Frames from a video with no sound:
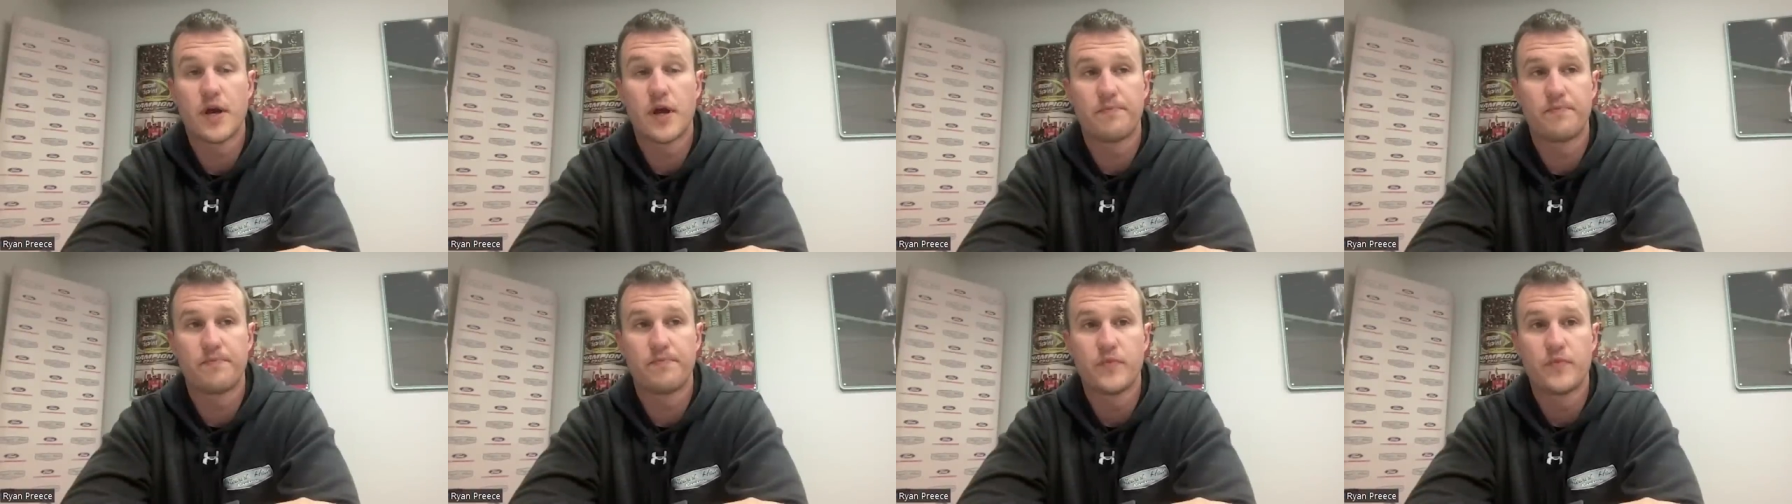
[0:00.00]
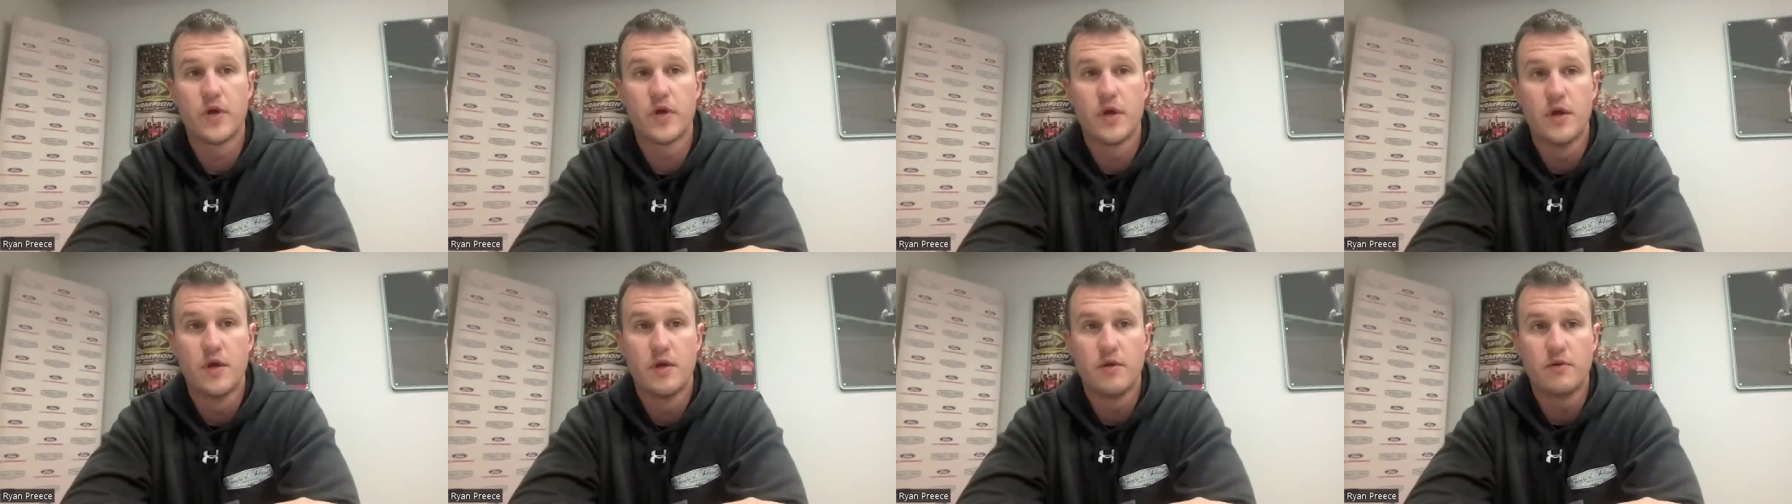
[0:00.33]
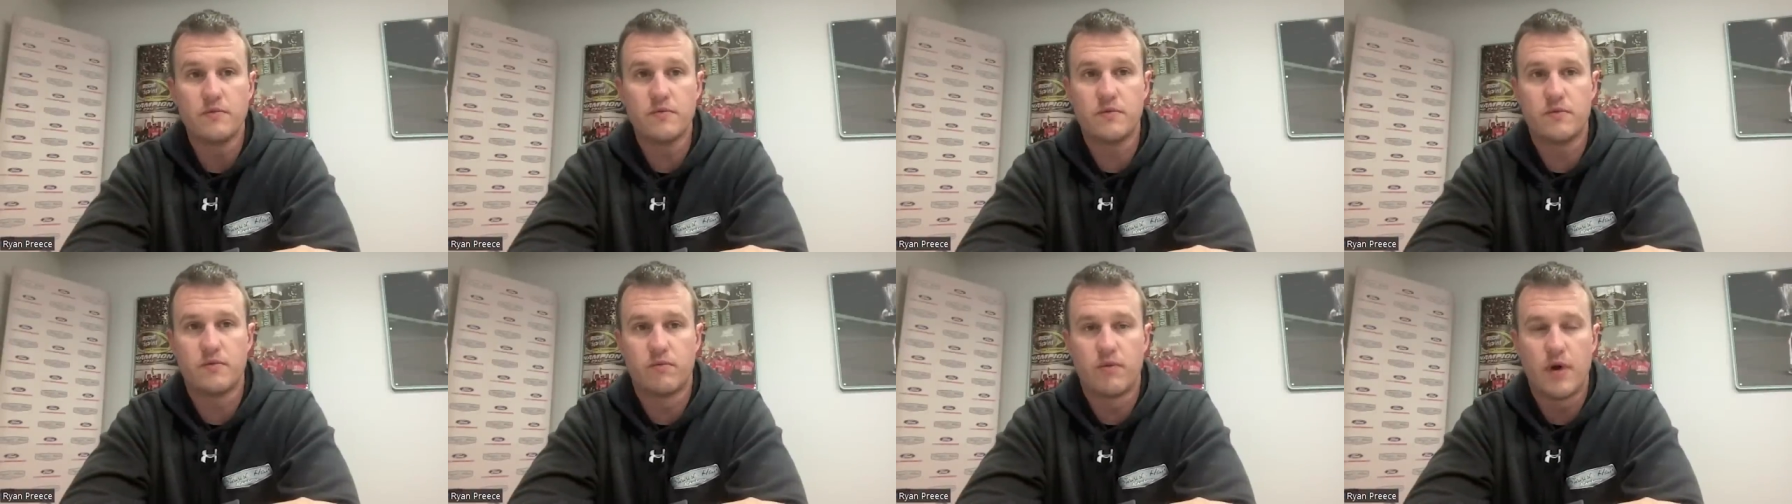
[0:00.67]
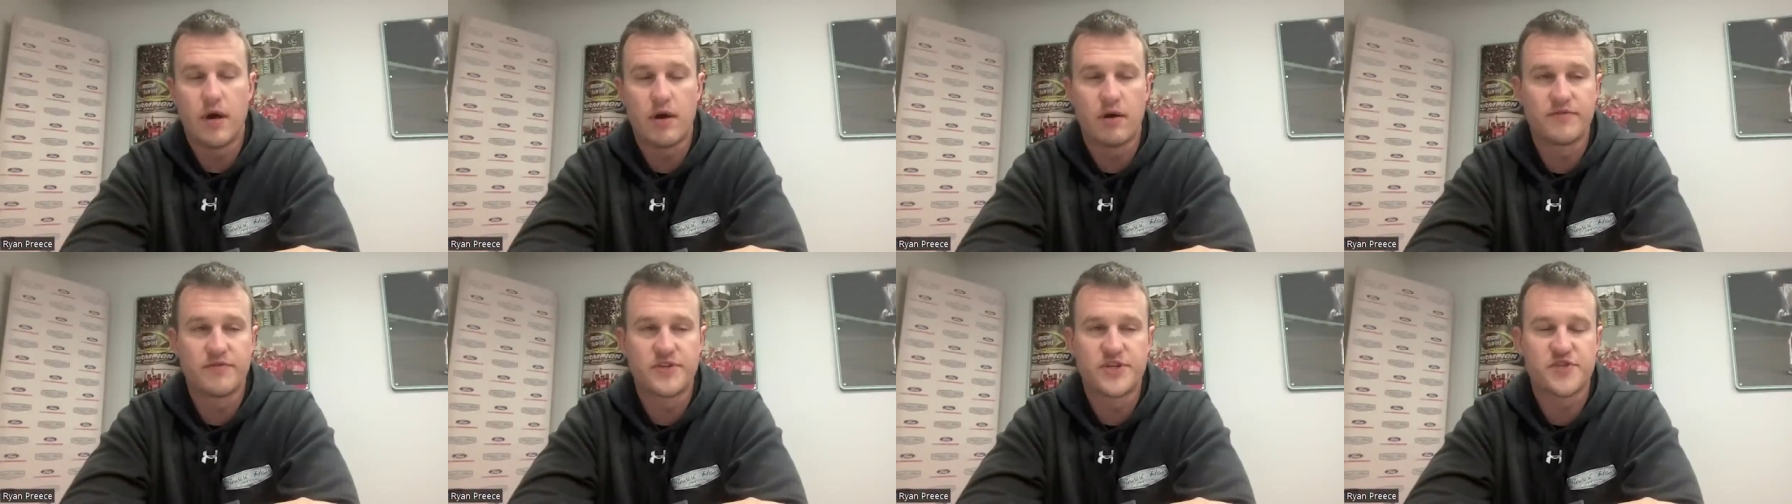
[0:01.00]
Yeah.
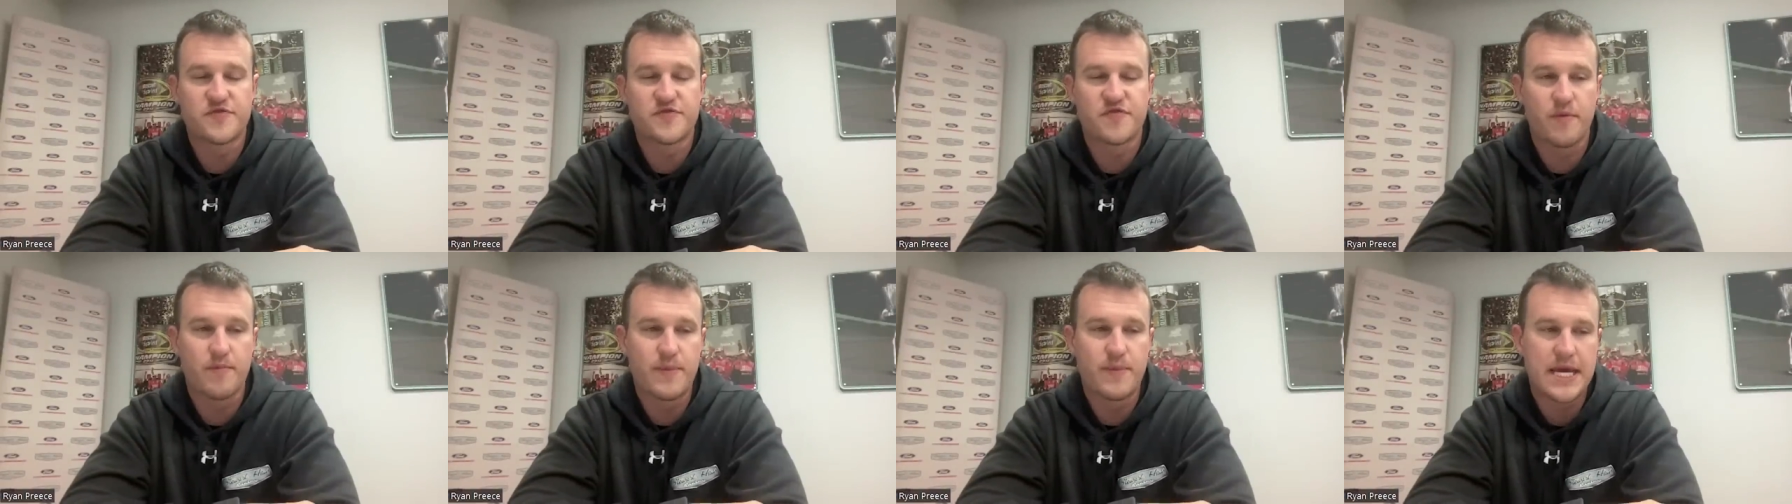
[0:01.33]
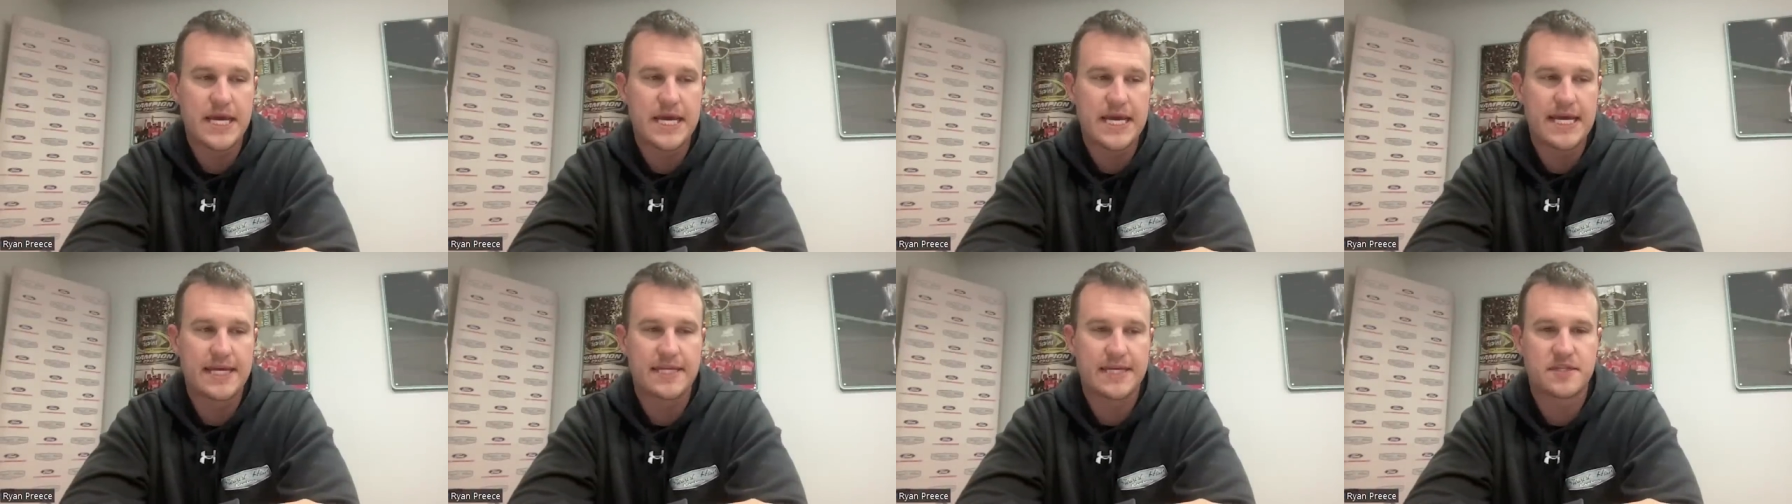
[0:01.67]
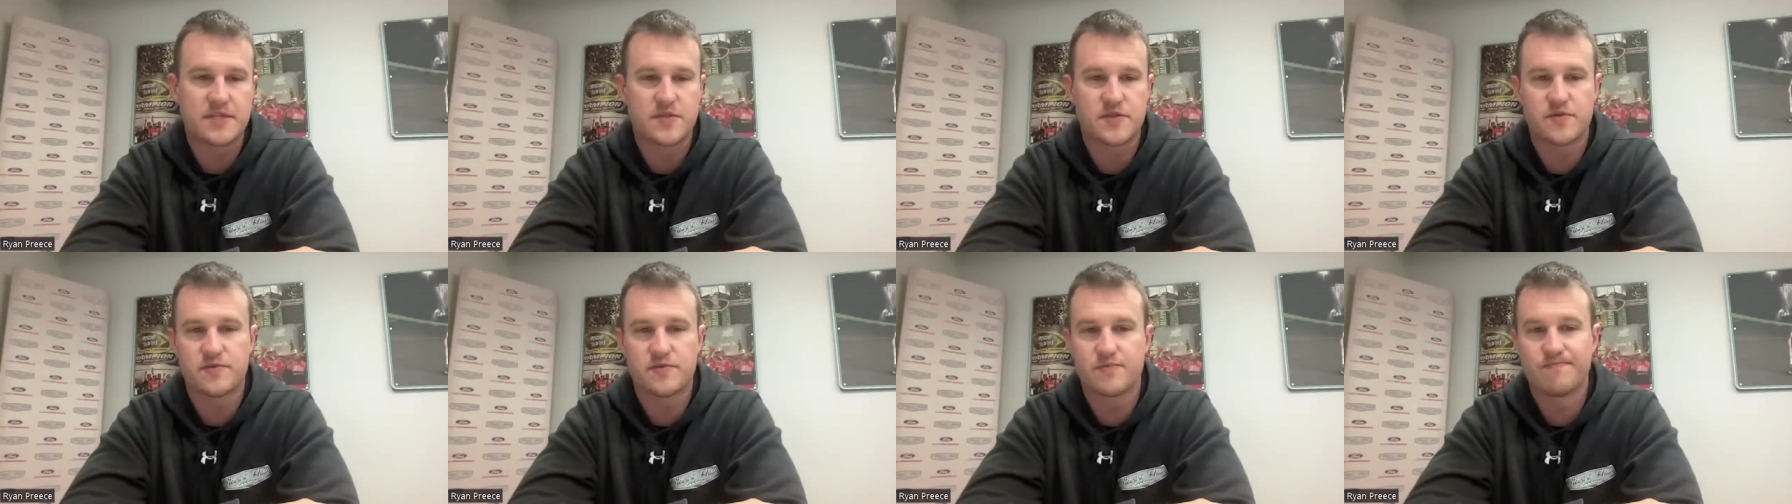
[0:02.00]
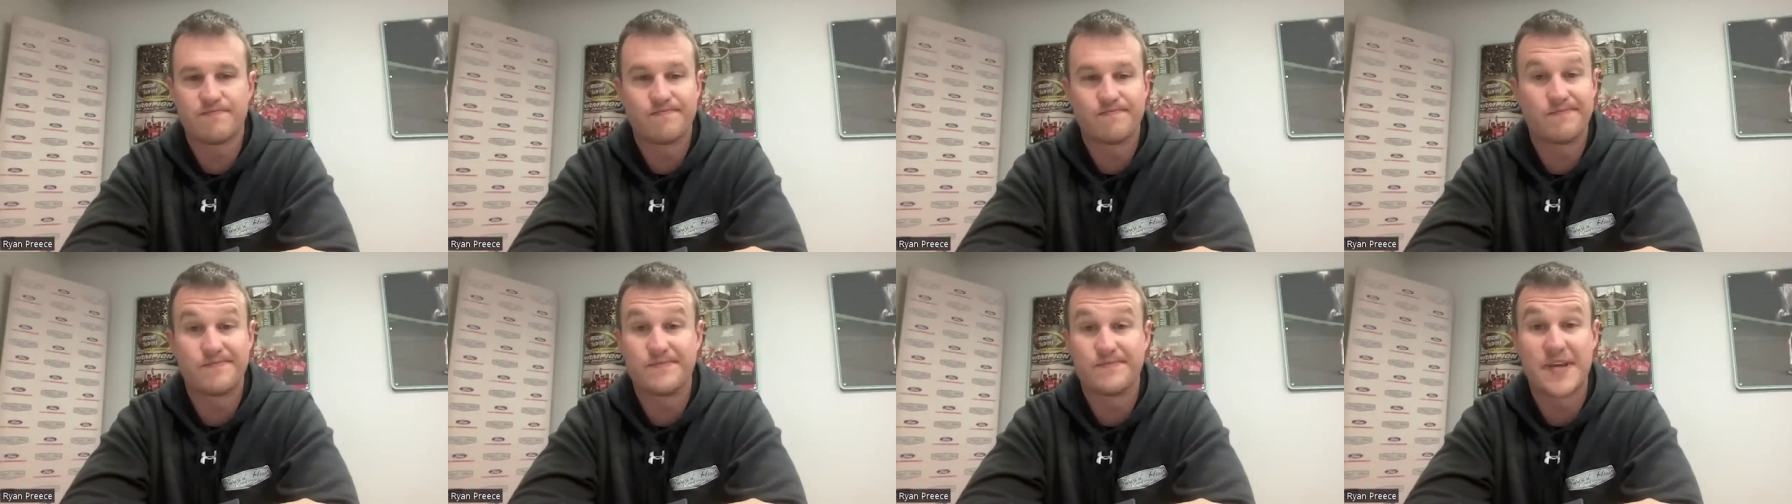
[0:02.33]
Well, just for me, it's
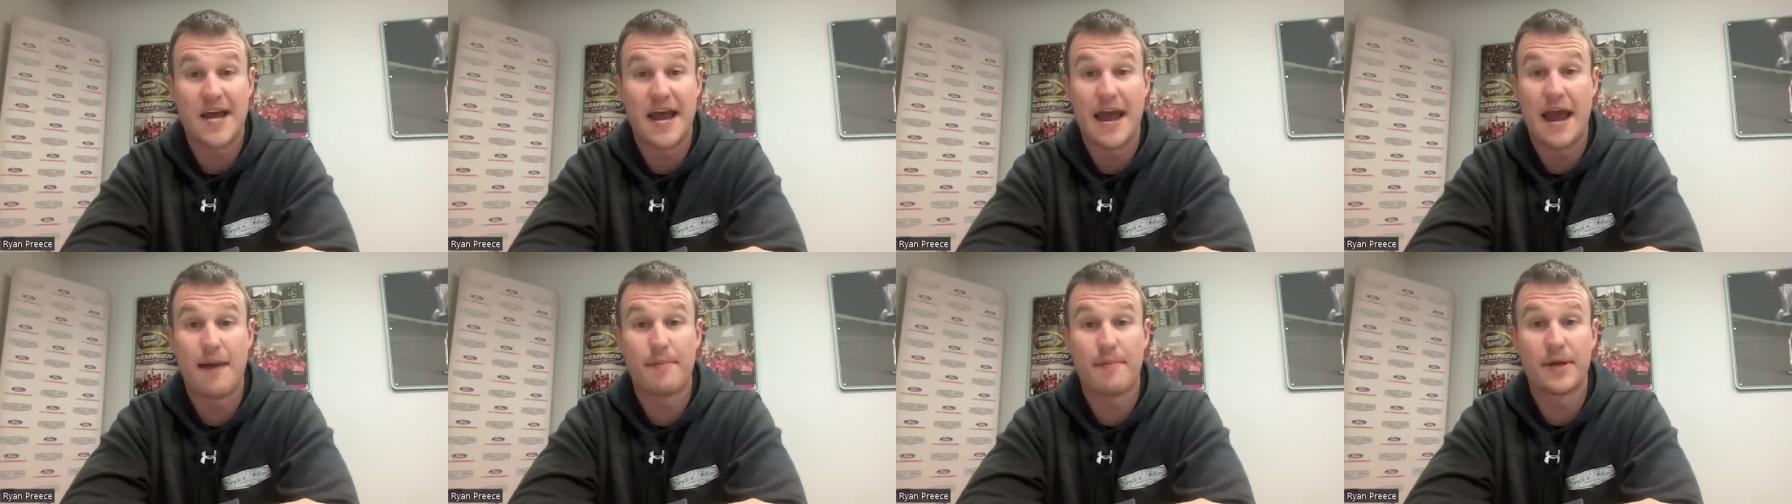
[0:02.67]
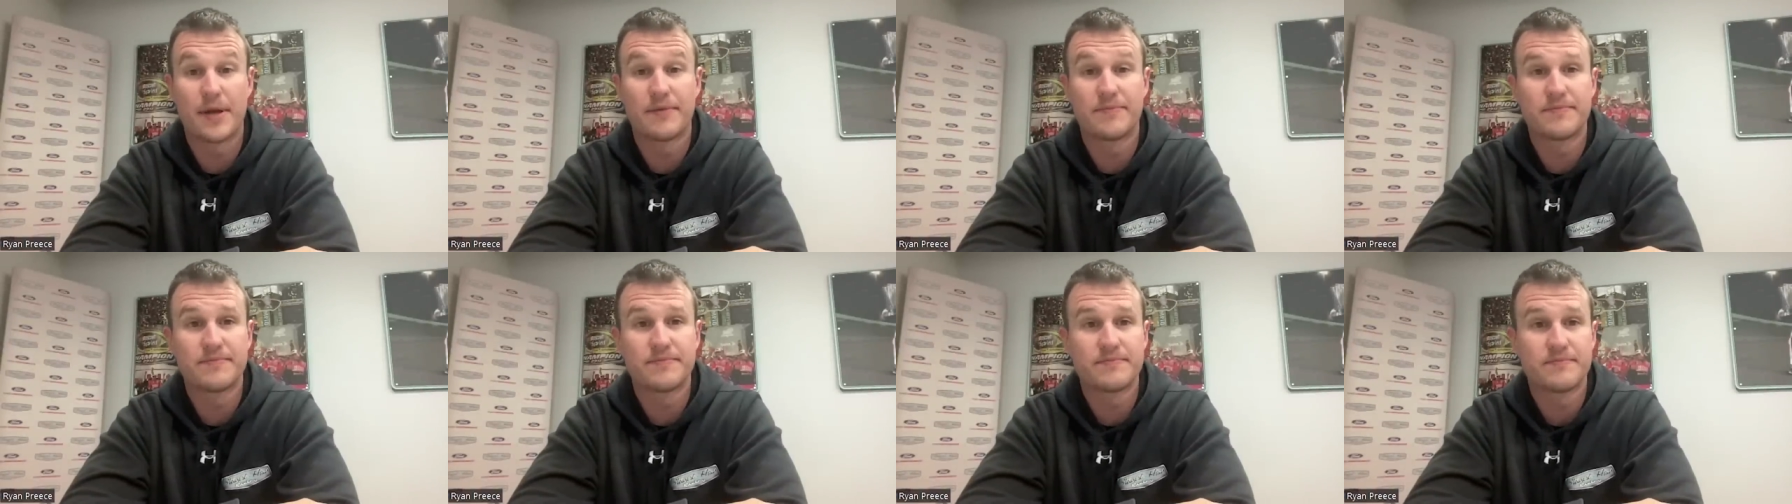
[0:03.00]
it's a habit.